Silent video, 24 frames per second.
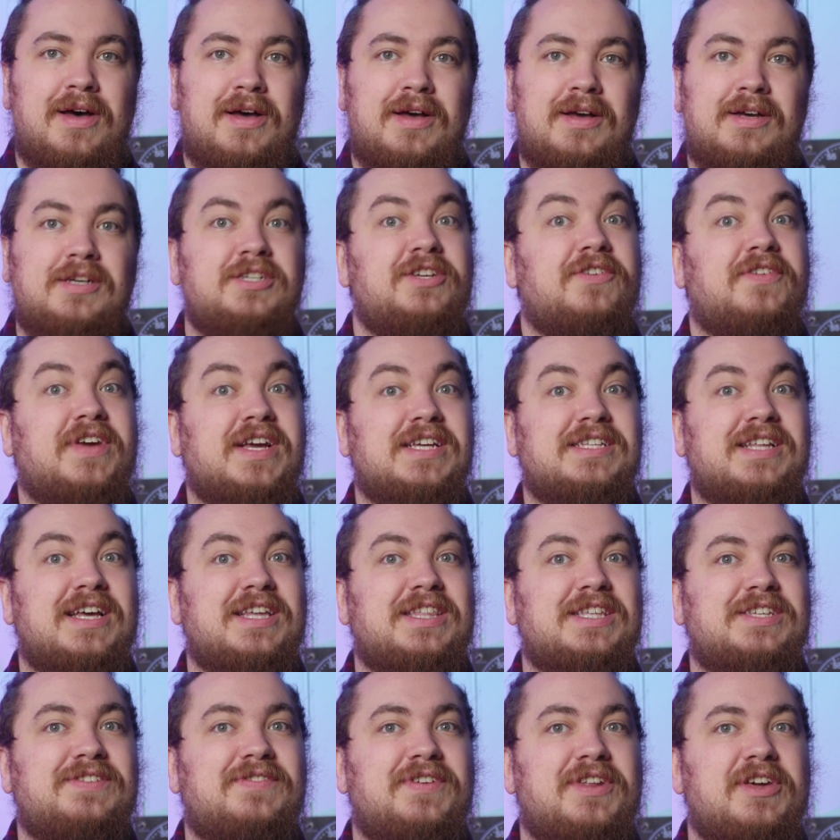So if you guys like
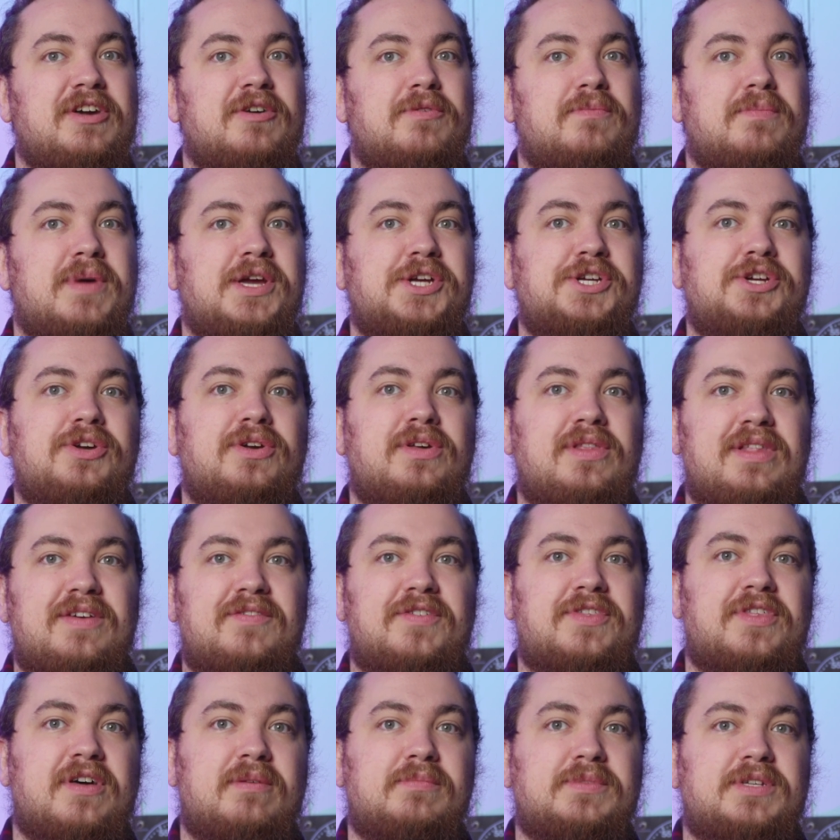this video, make sure you leave a
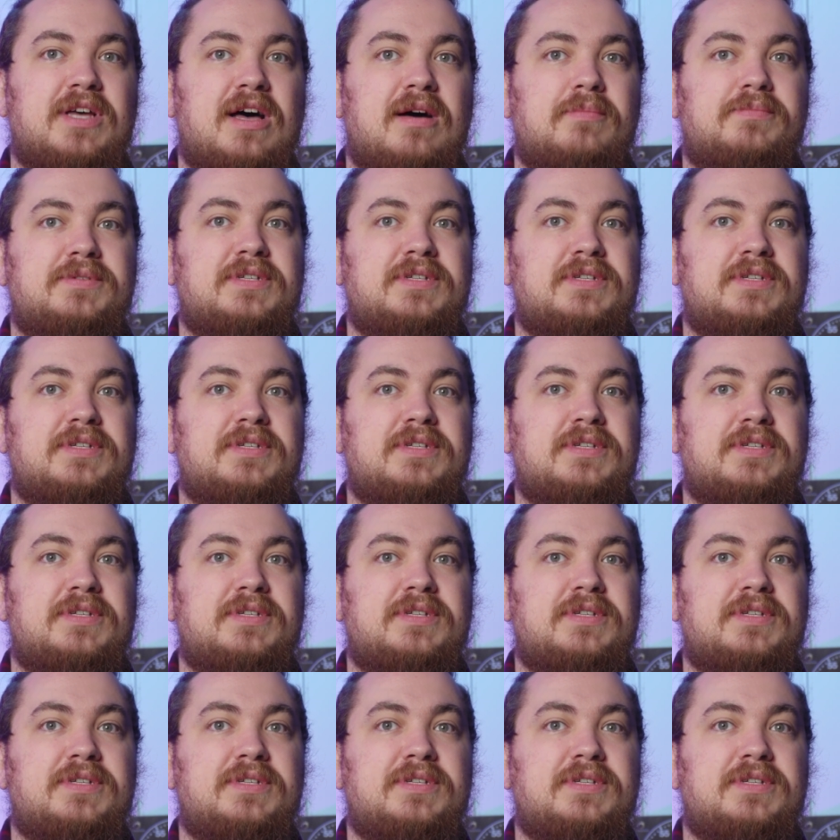thumbs up,